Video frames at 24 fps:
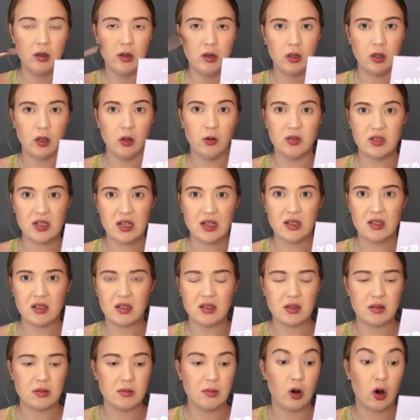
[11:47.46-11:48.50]
use
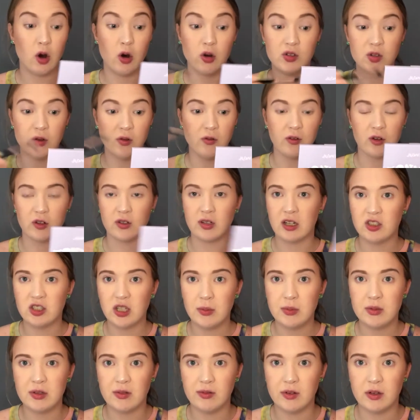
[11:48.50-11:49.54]
this also for
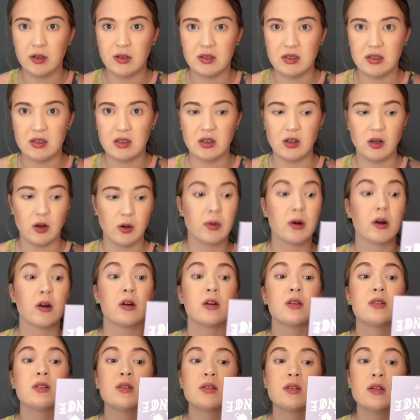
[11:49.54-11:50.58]
touch-ups if this is in your
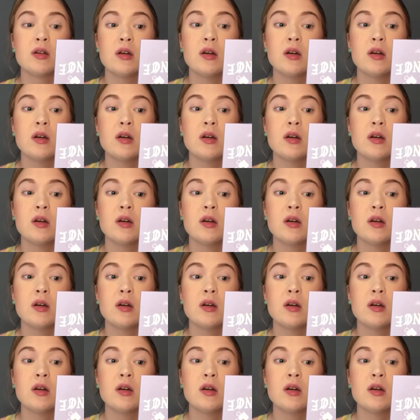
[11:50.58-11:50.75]
purse.